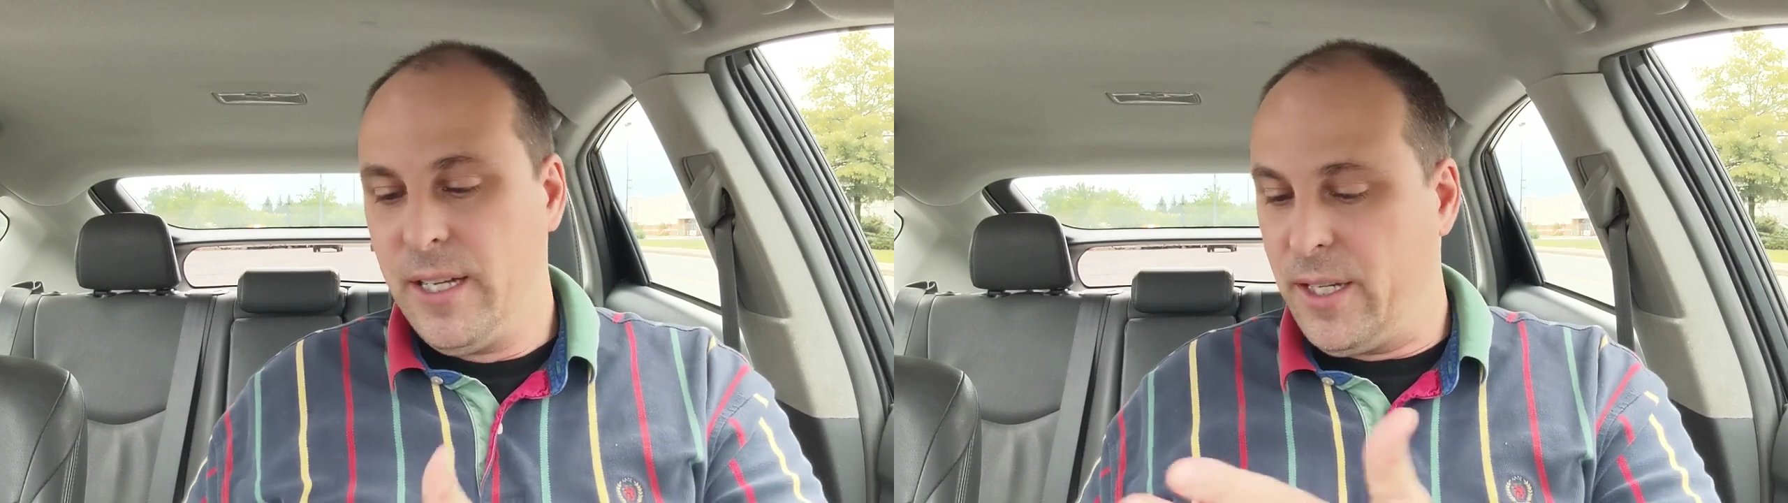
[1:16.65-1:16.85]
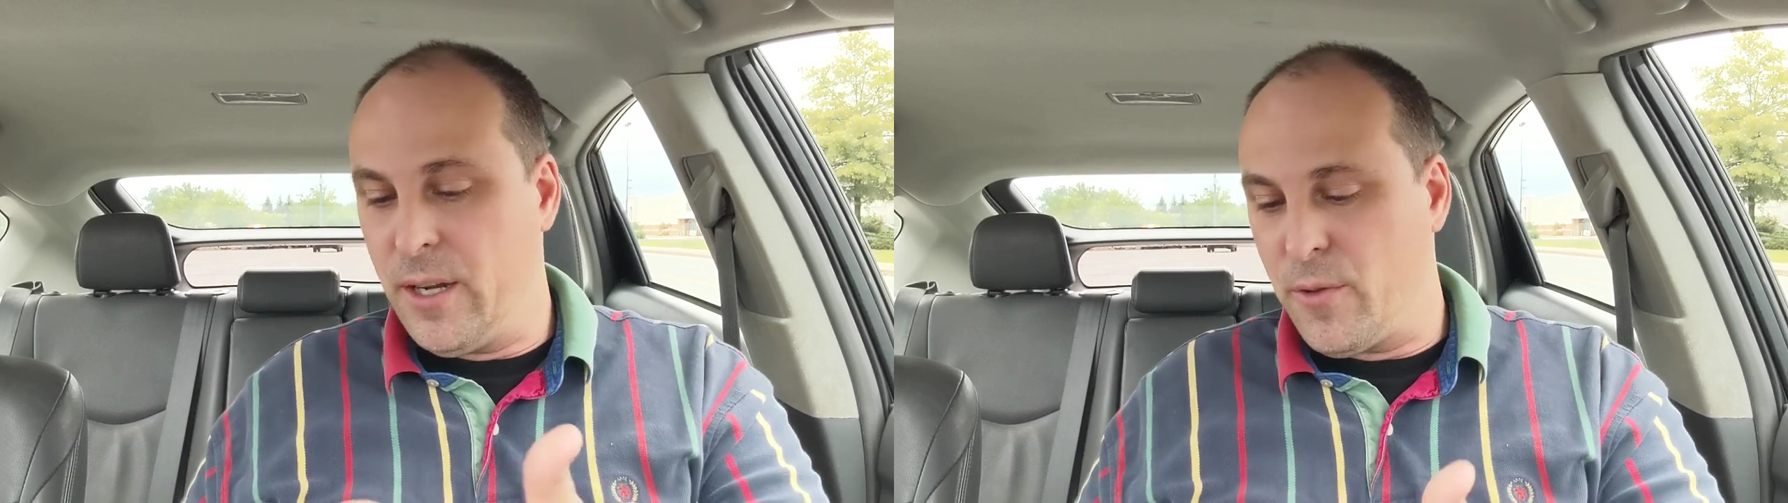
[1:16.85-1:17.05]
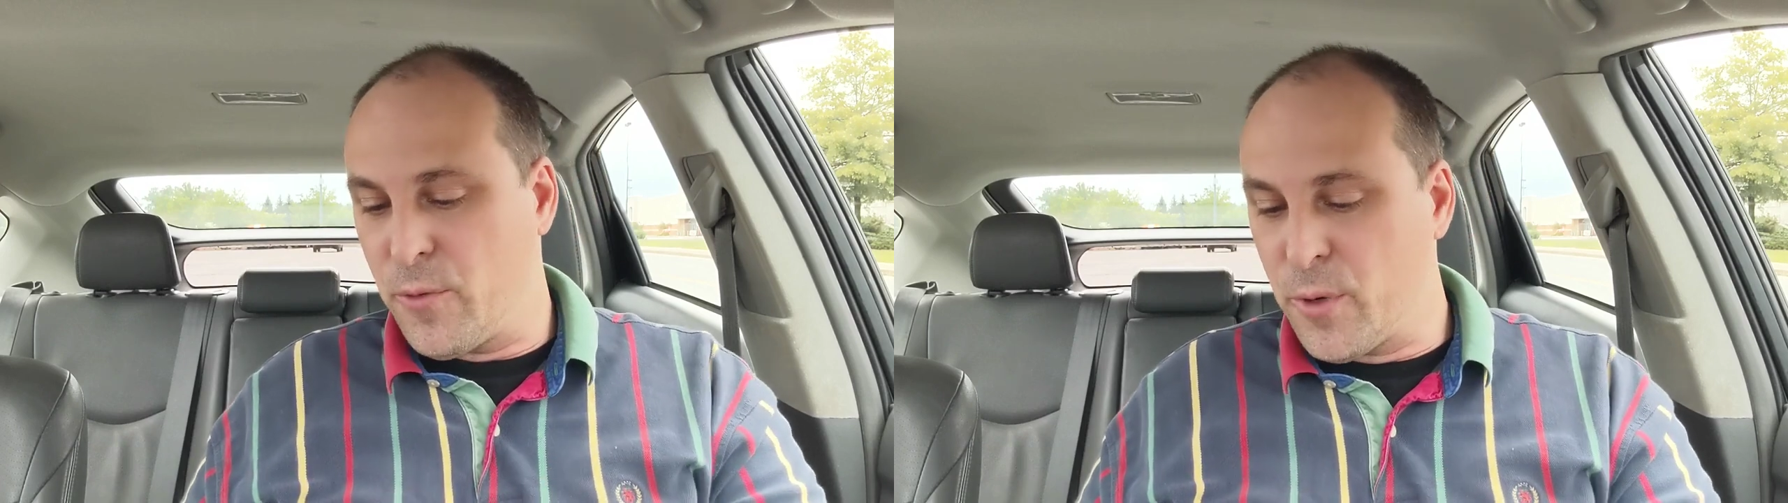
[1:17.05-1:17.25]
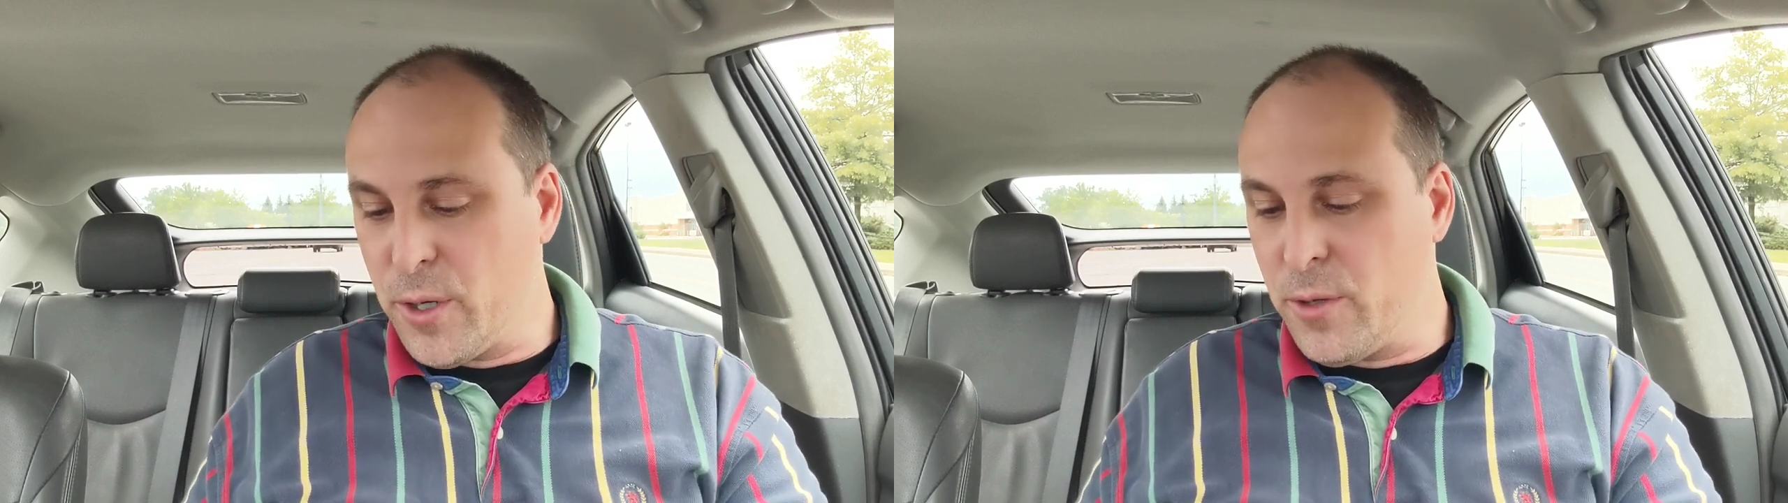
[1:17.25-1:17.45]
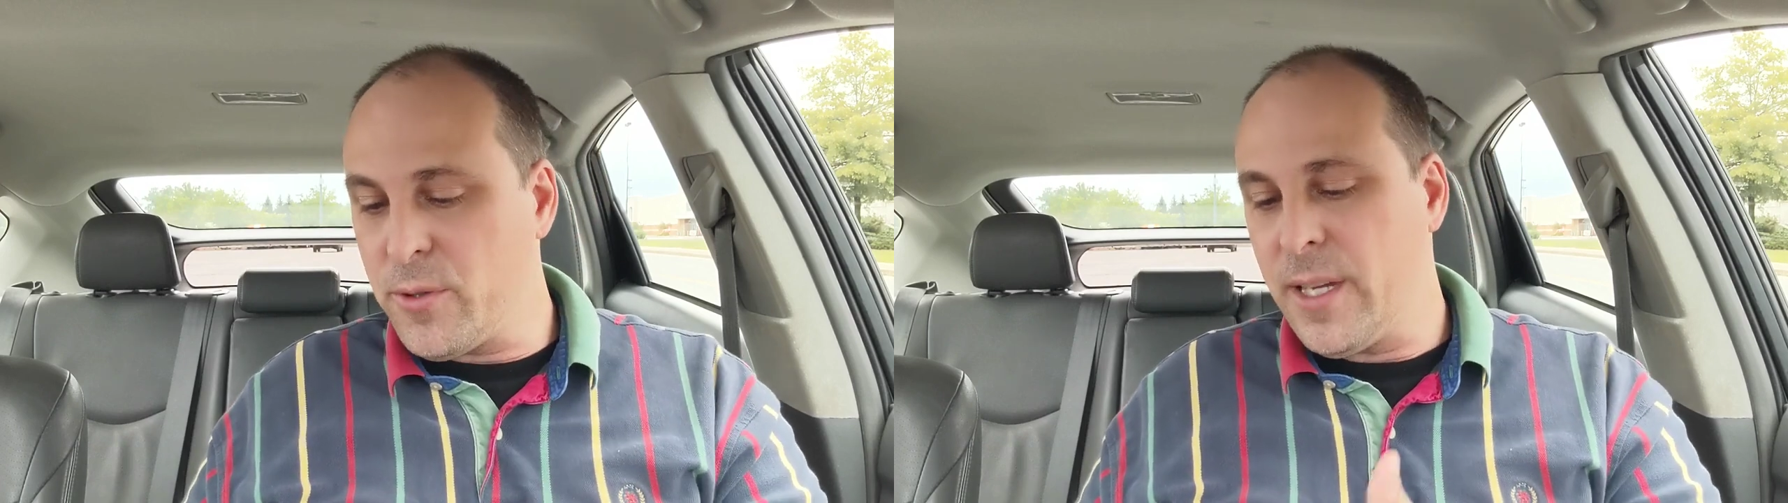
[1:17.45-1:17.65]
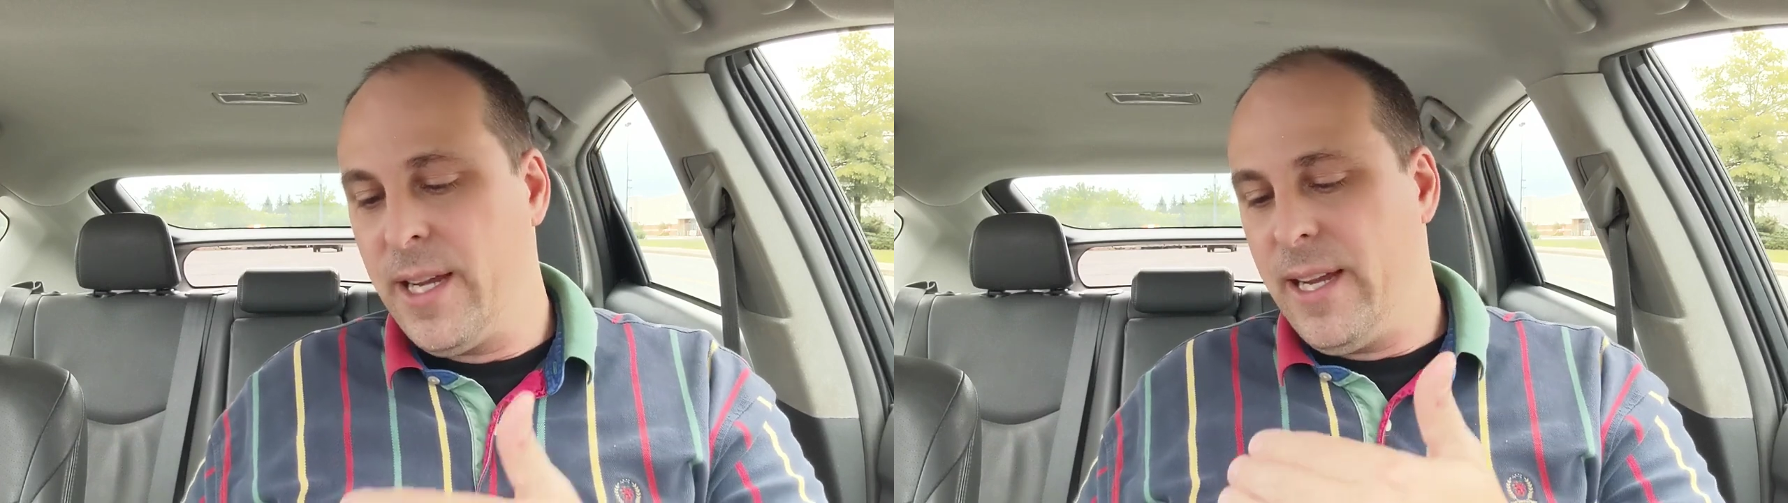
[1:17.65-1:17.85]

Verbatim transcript: you know, the route.